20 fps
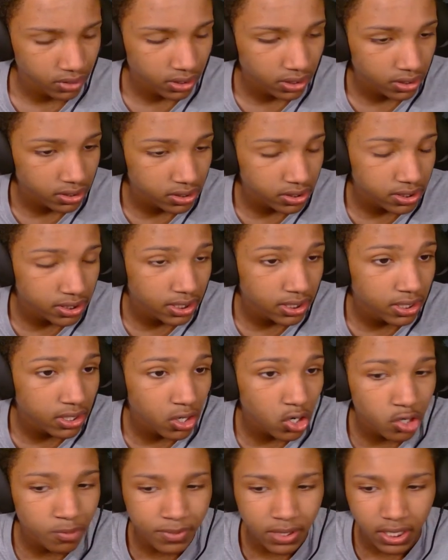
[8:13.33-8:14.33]
Say,
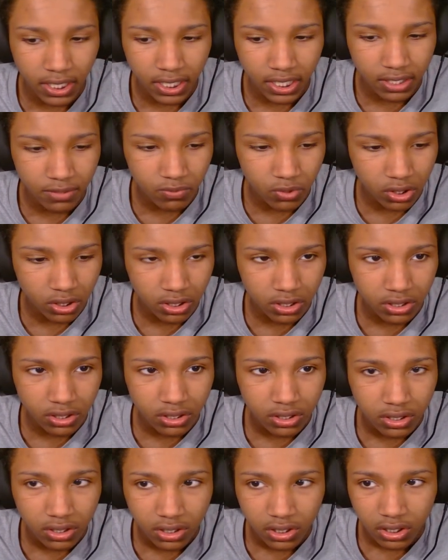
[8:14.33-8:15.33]
call me the N-word.
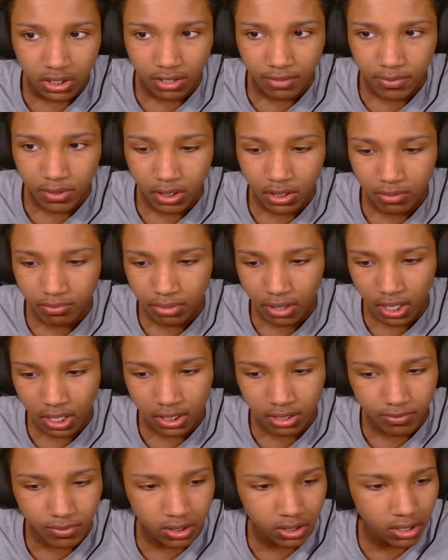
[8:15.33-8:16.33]
Let me unblock
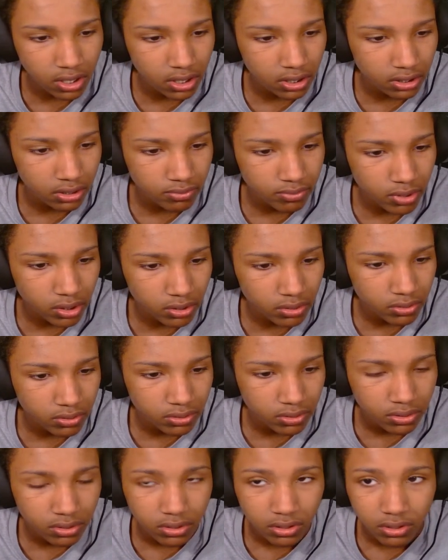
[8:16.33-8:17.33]
him and call him, bro.
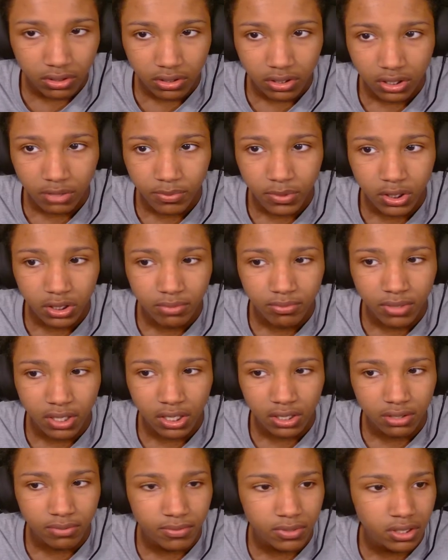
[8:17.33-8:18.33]
Let me
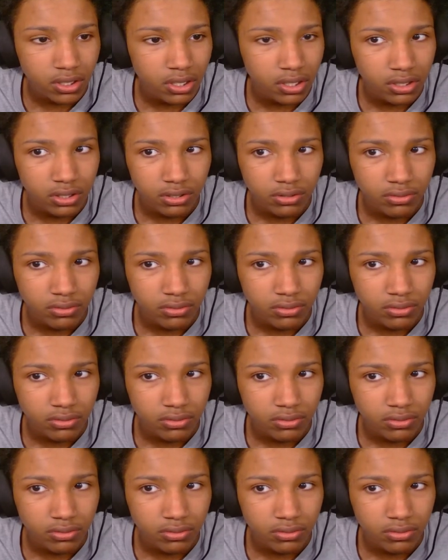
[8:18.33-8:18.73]
unblock him and call